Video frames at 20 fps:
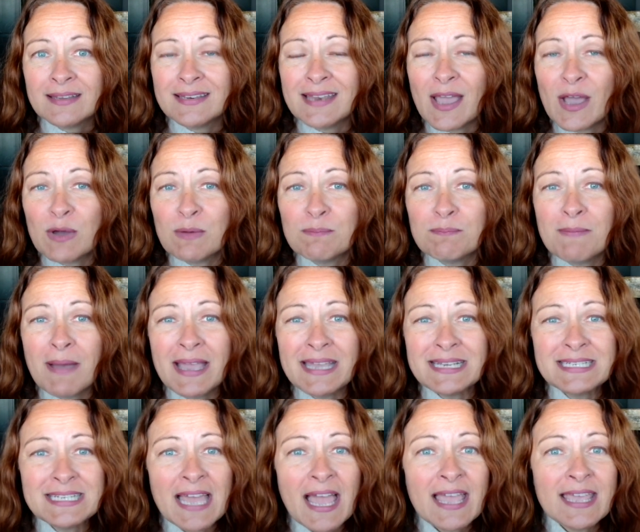Now,
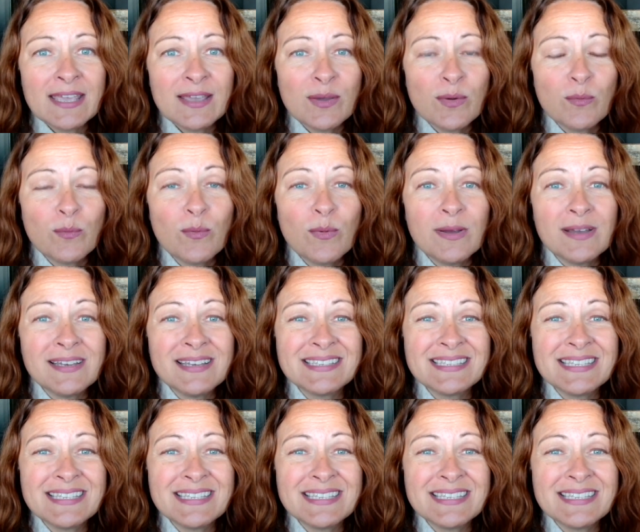my diet was